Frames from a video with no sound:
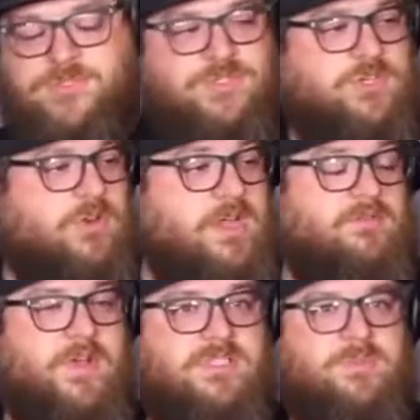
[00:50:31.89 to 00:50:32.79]
So it's a great
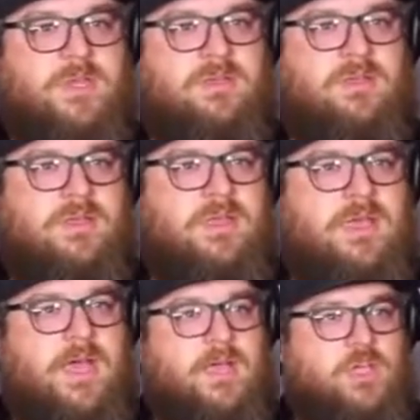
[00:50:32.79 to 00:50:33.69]
investment,
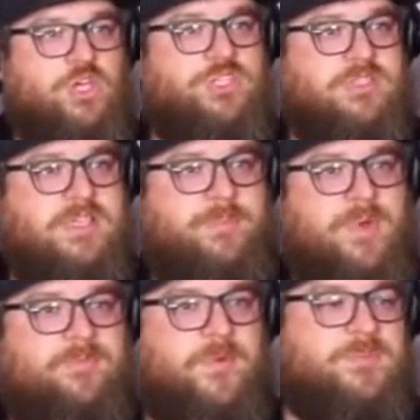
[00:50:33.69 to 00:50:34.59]
uh, good step
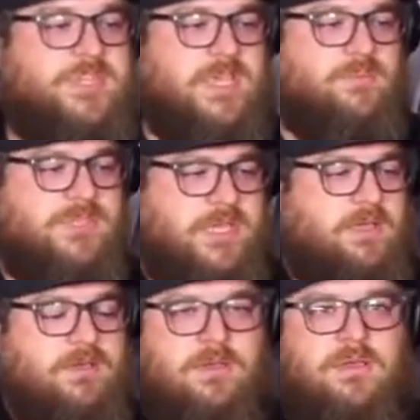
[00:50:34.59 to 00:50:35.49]
up from
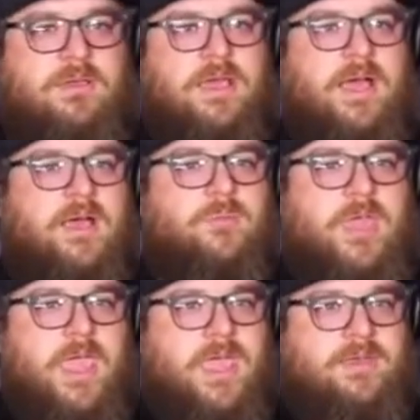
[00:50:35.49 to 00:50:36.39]
DMD, um,
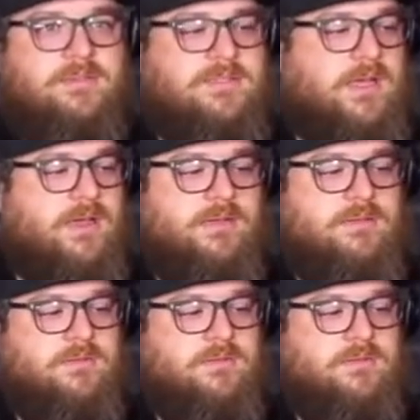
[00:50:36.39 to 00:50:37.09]
and uh,